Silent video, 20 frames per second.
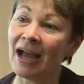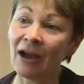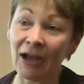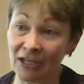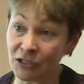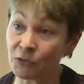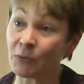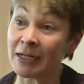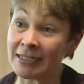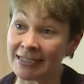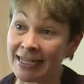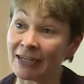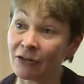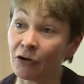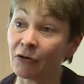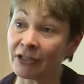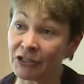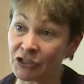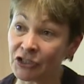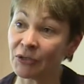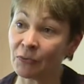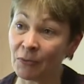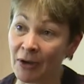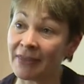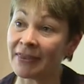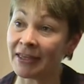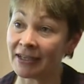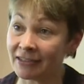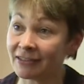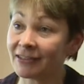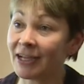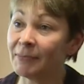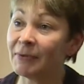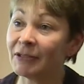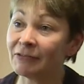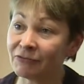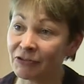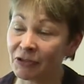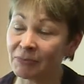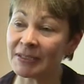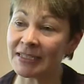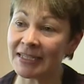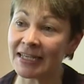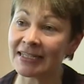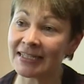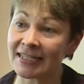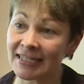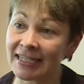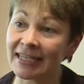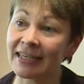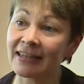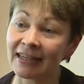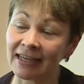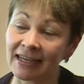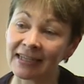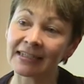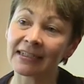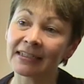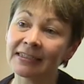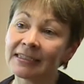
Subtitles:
as well as acknowledging where they're coming from and seeing that.